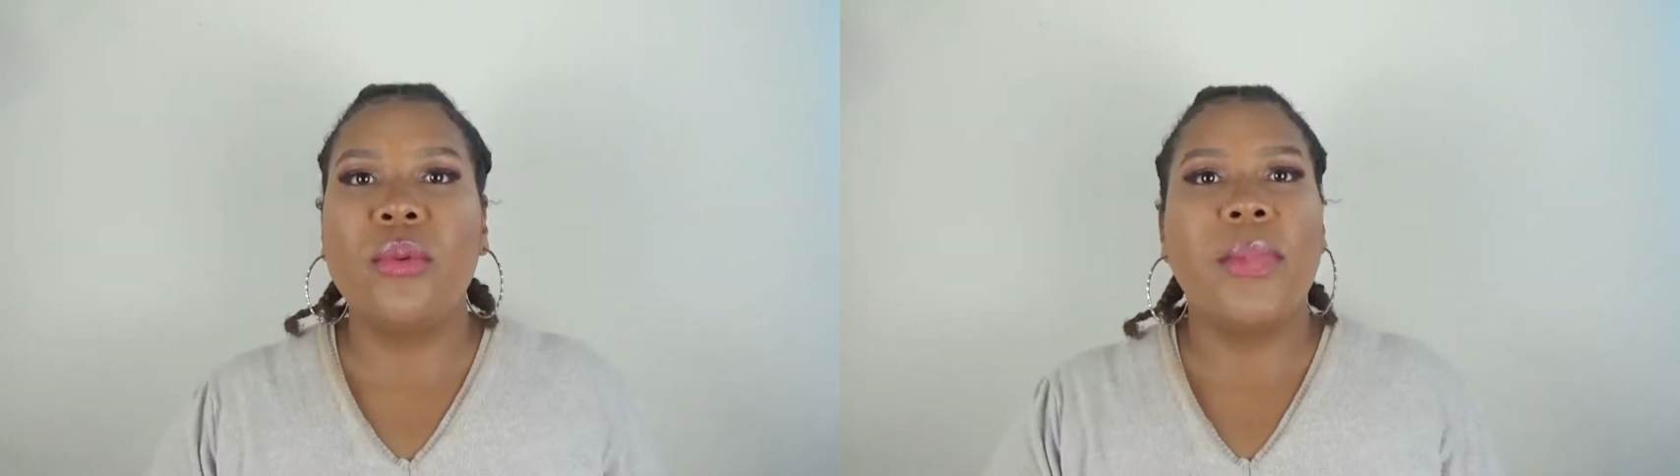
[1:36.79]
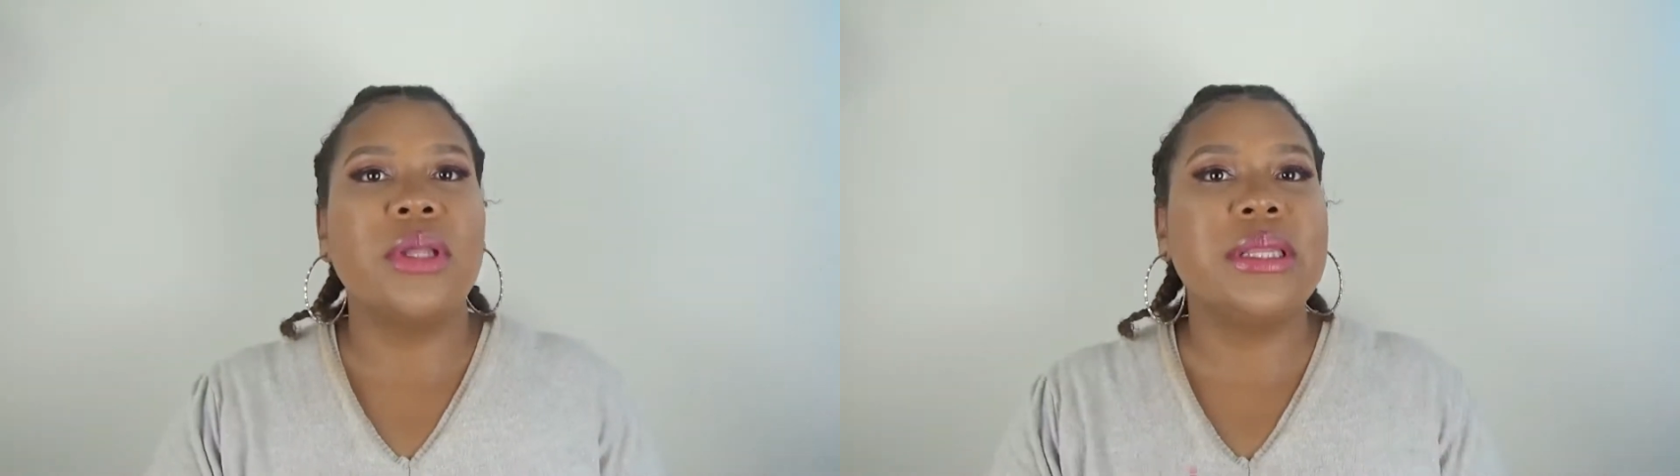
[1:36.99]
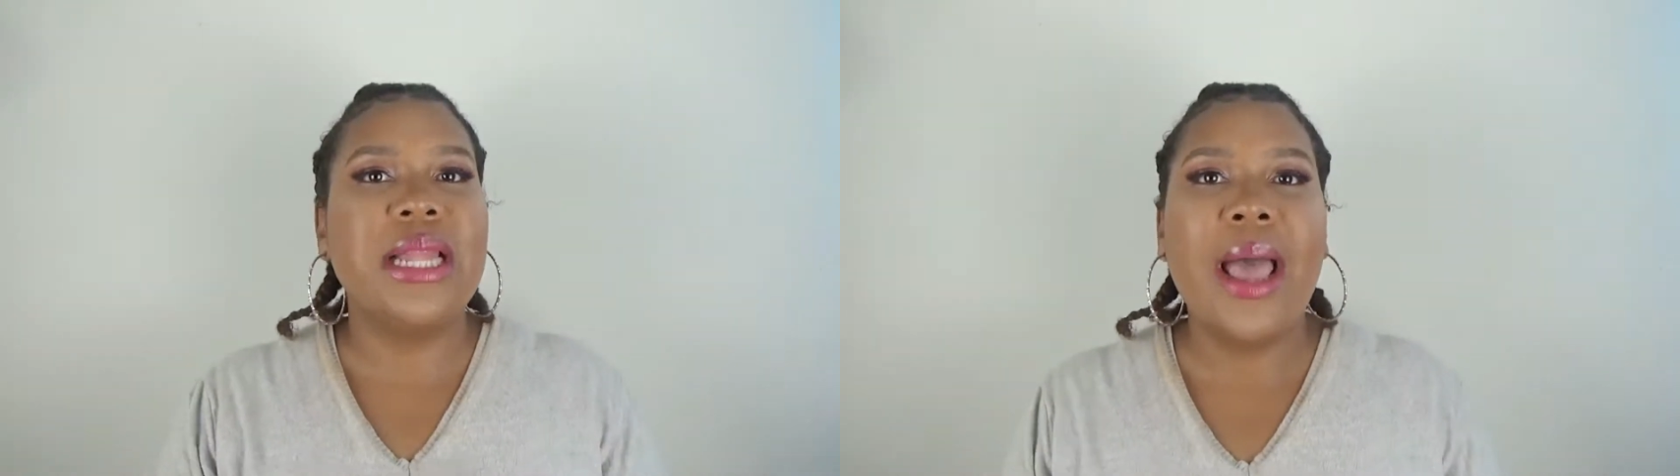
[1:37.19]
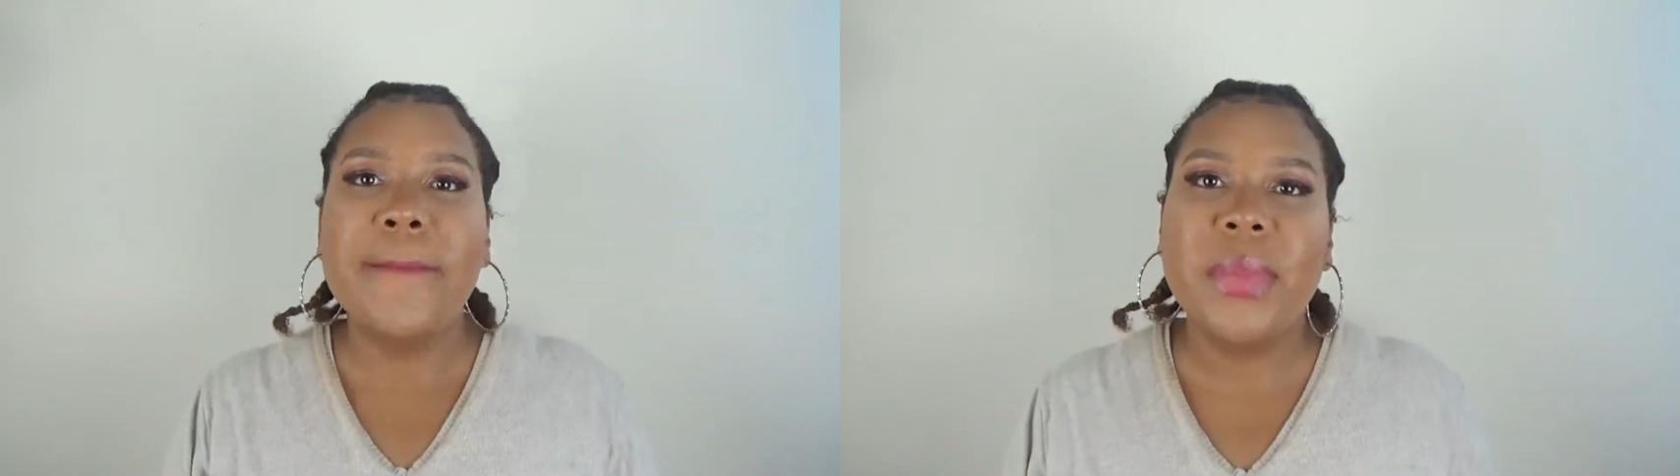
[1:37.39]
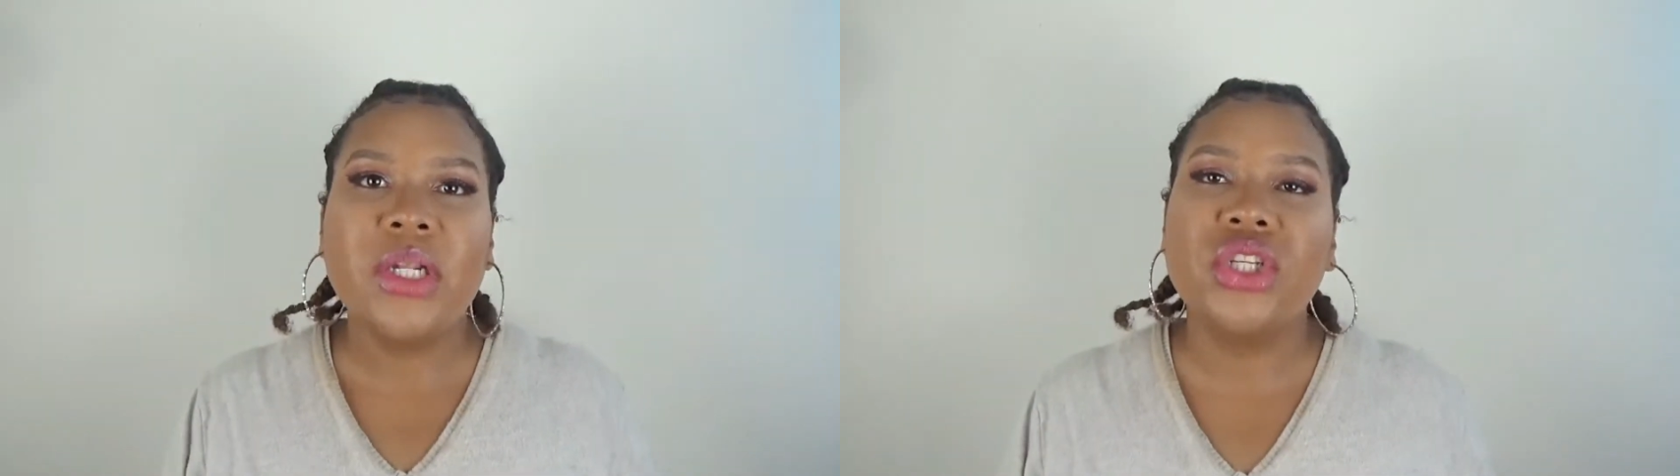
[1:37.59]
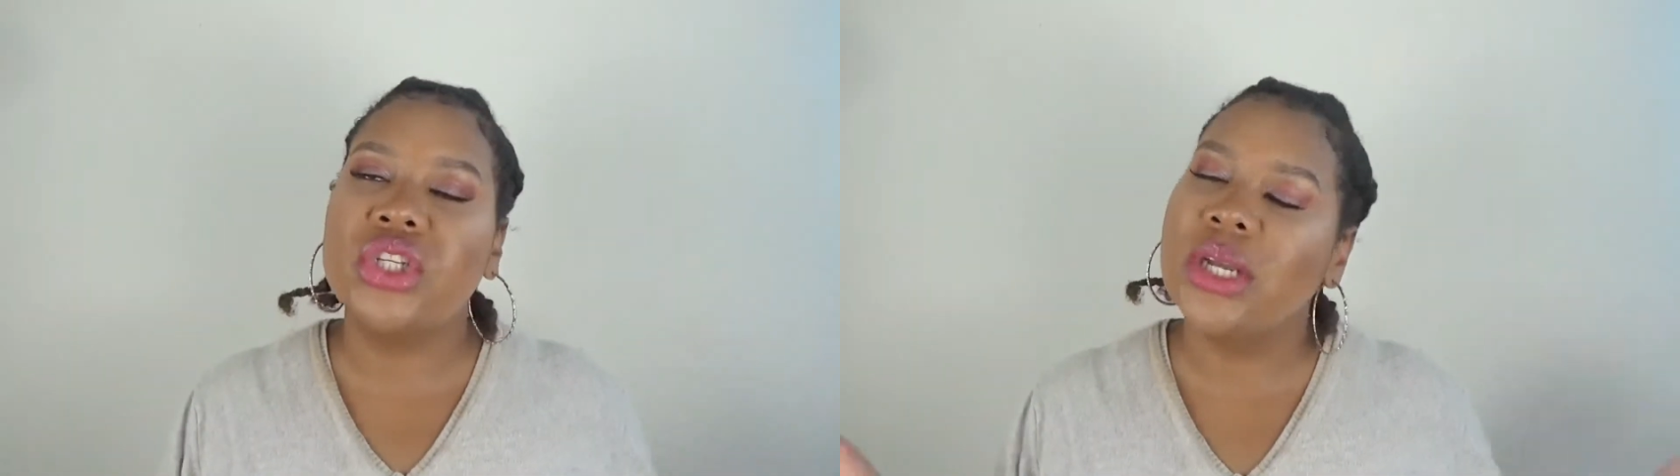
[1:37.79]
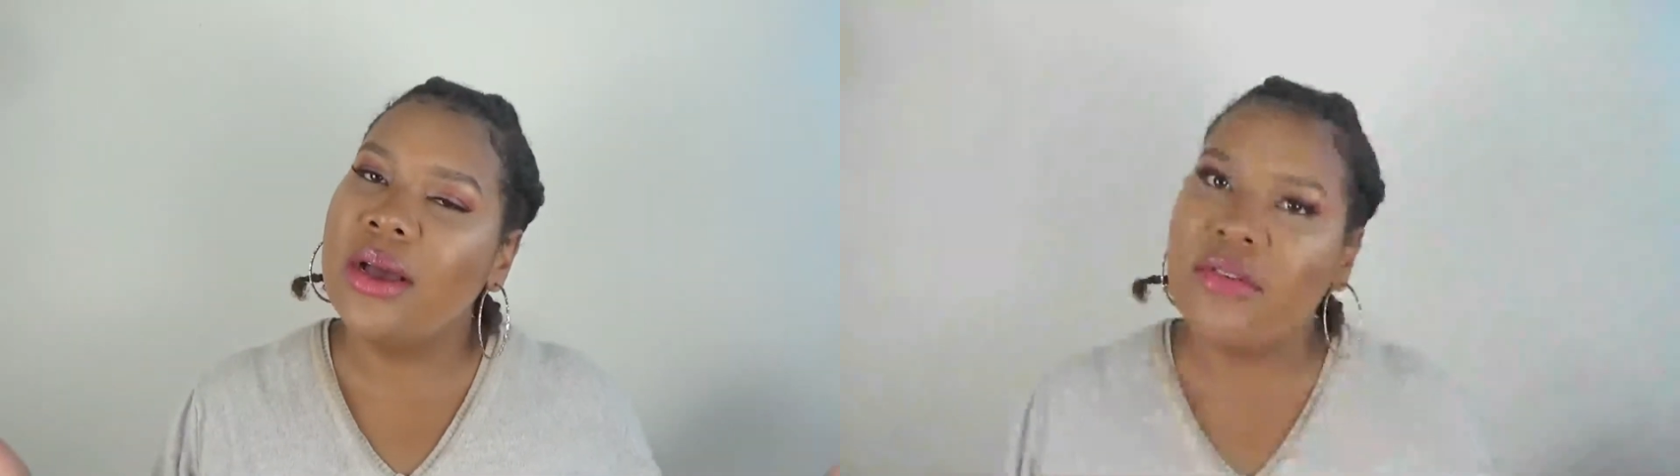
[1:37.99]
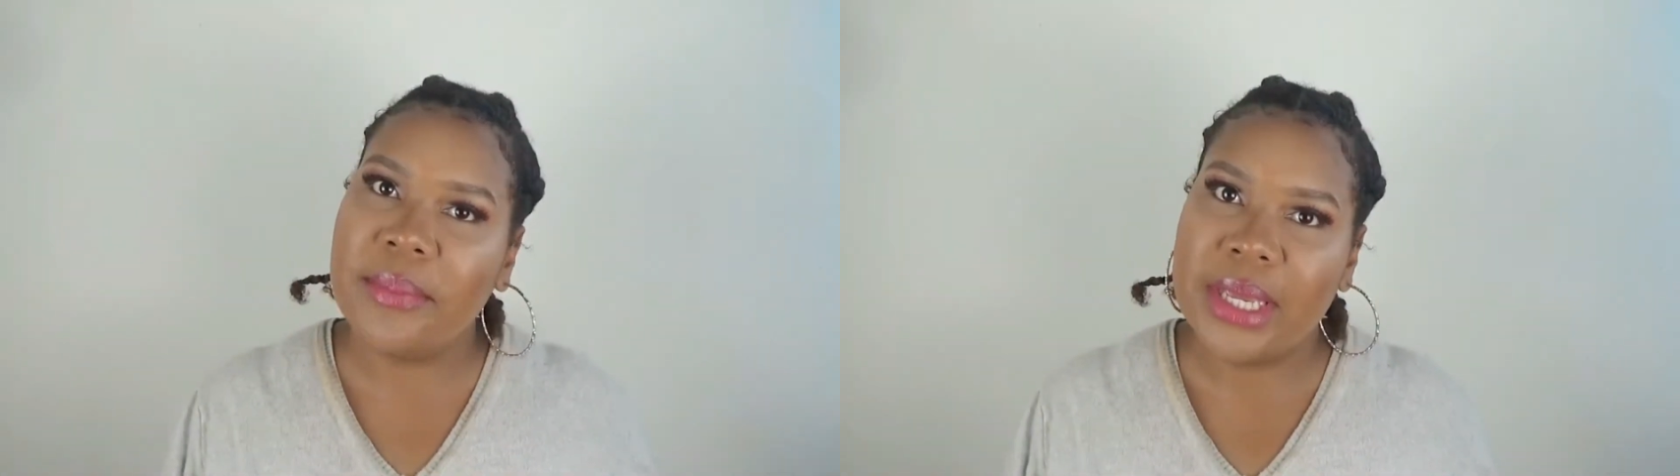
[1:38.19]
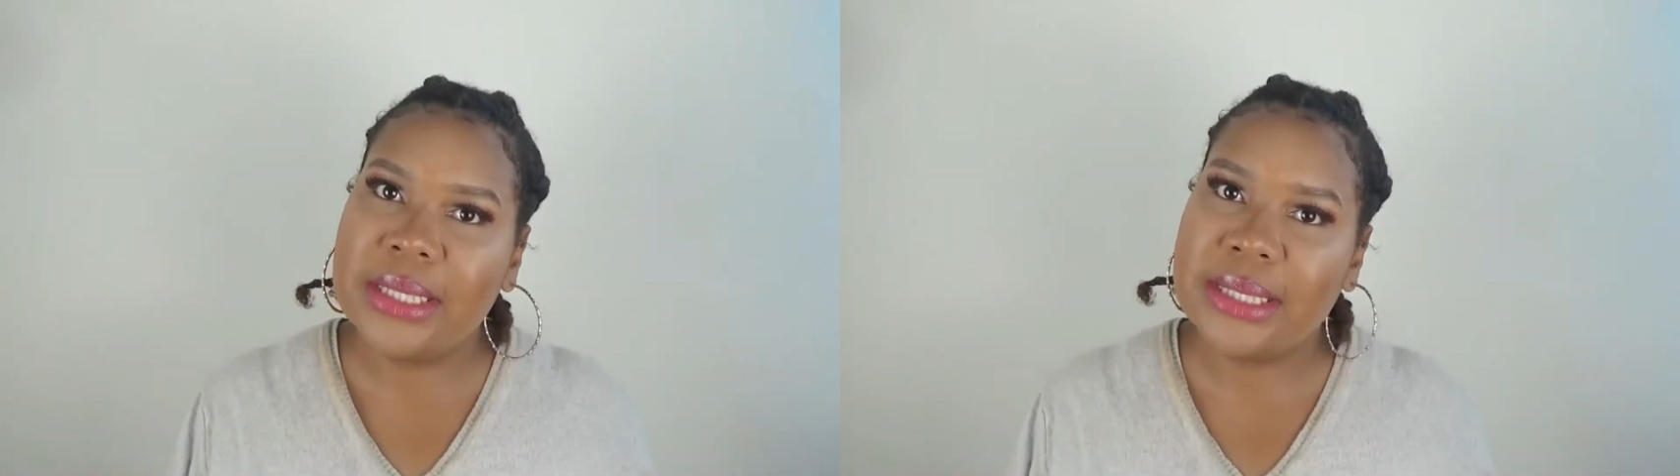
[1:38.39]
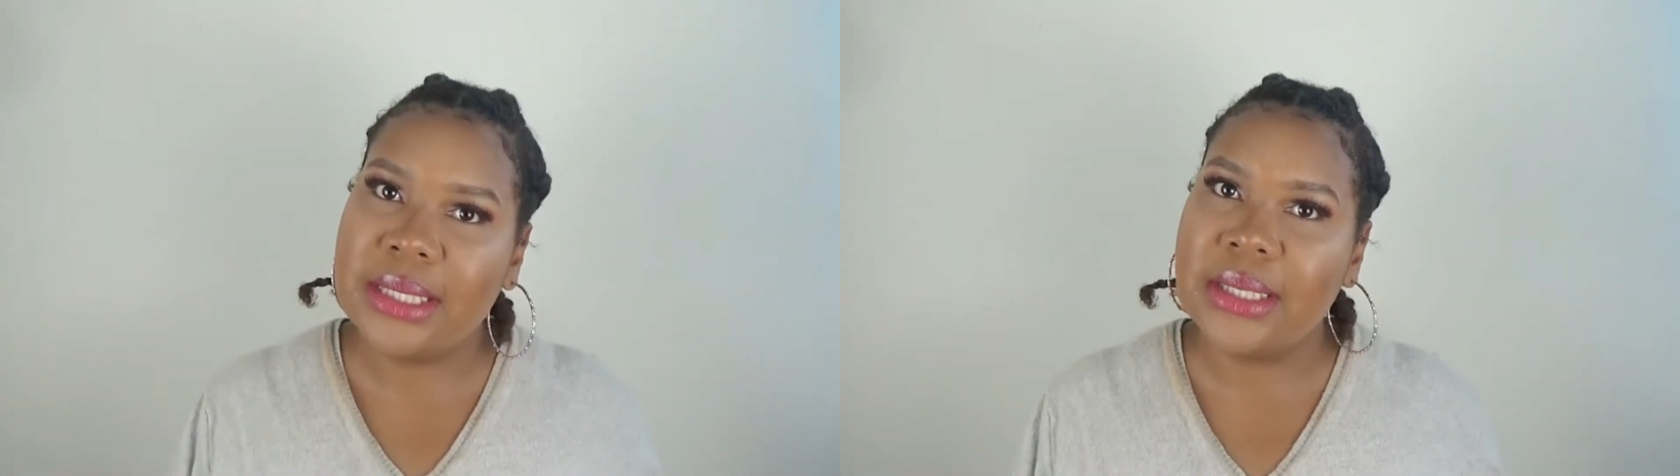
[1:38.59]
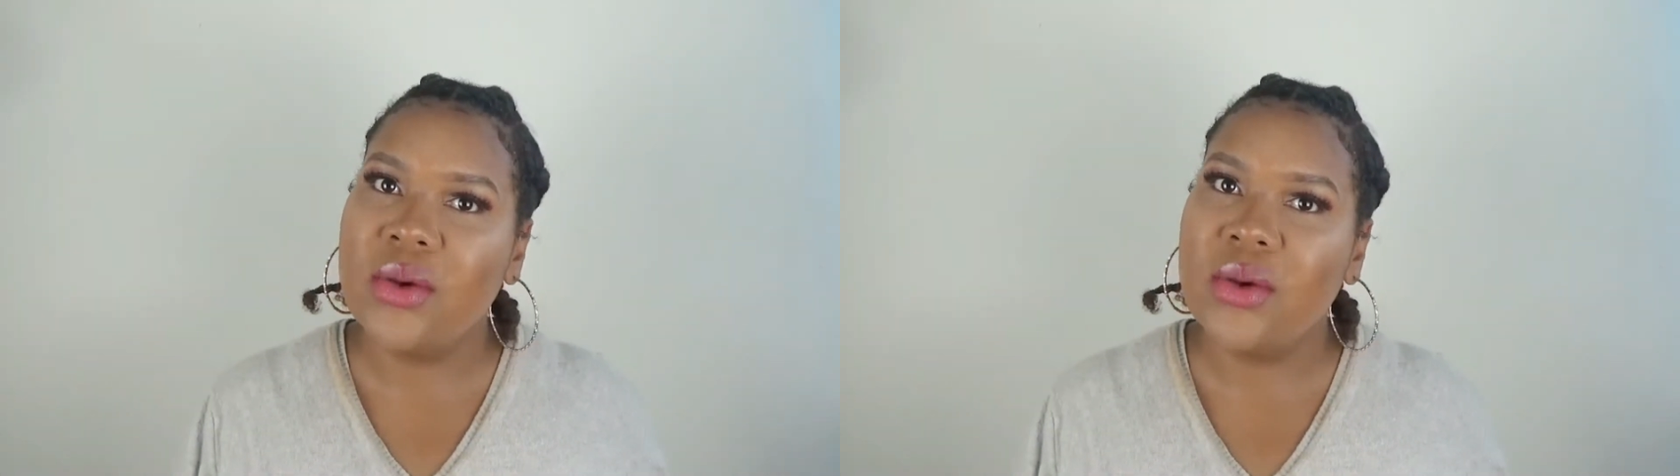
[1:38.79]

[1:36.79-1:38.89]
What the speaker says: but not much of a big deal.